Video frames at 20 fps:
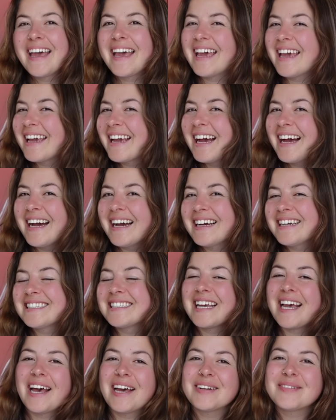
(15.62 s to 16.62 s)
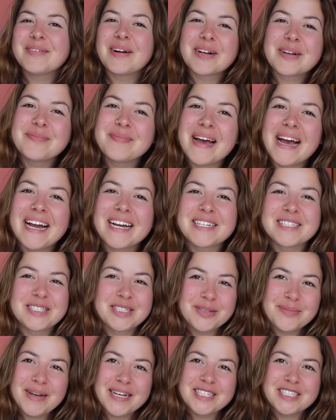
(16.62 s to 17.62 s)
Hey guys, and welcome back
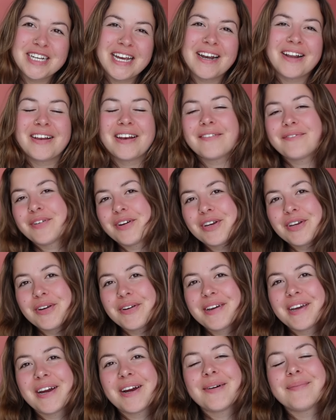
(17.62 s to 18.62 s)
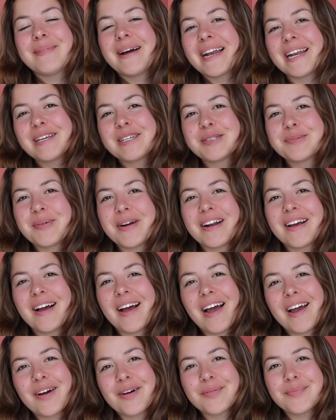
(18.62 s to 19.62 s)
to my channel. And if you're new here, my name is Brenna.
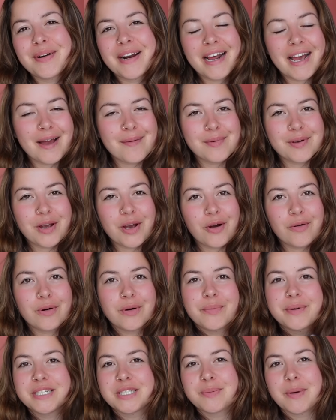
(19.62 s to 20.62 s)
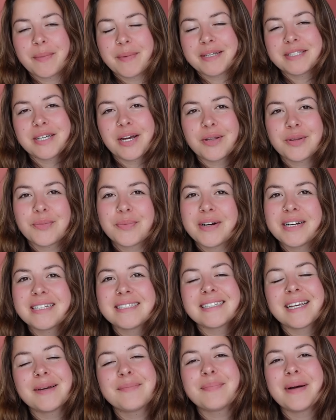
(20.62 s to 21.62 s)
I own Brenna M Co, where we spread mental health
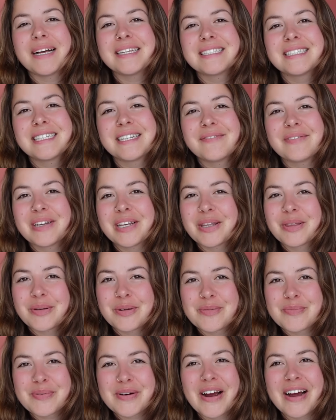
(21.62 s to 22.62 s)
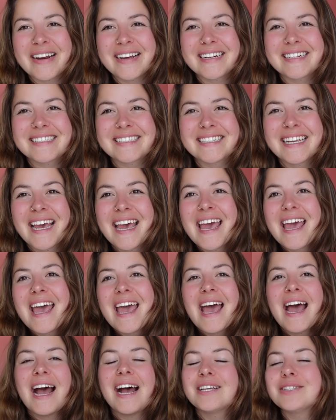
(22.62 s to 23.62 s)
awareness and positivity through products.
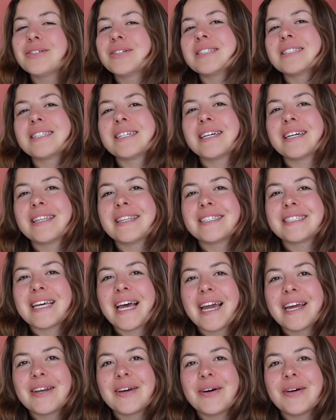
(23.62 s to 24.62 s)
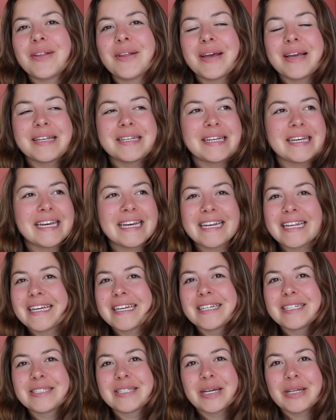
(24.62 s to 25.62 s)
As you can see in the title, it
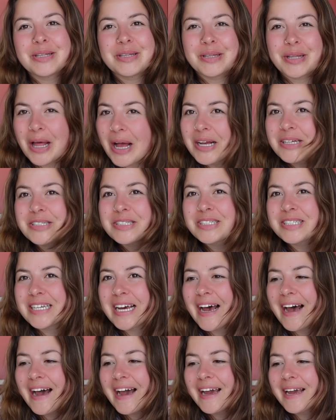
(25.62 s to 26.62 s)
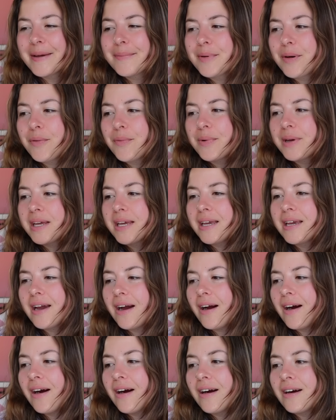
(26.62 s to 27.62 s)
is launch time. We
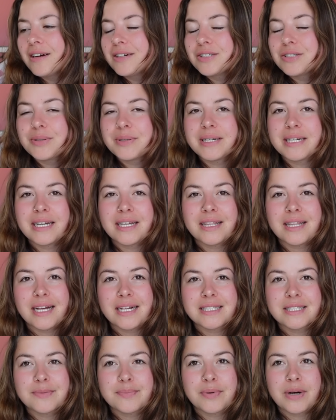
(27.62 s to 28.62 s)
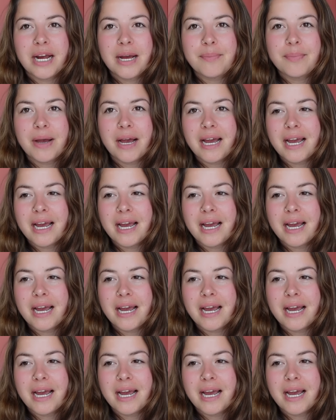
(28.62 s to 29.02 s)
are doing lots of prep.